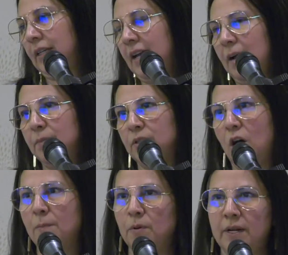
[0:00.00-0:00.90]
camp is
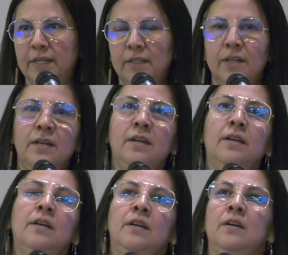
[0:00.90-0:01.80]
operated
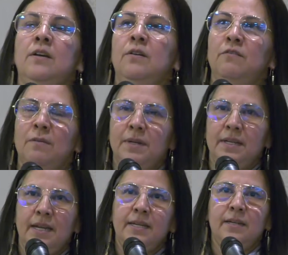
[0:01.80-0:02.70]
from a
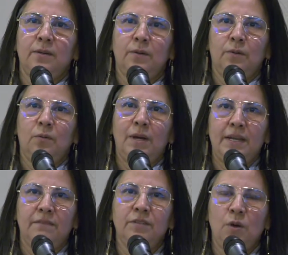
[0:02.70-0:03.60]
nēhiyaw way
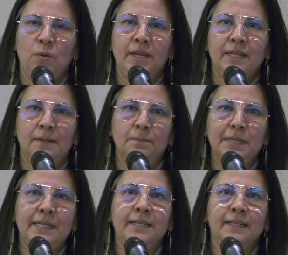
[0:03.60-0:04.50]
of knowing and
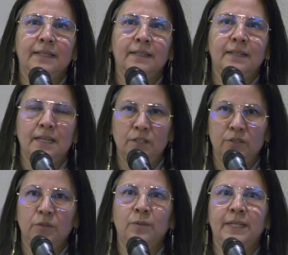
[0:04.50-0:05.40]
being and
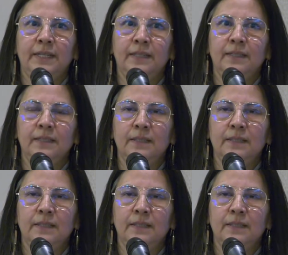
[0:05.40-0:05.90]
doing.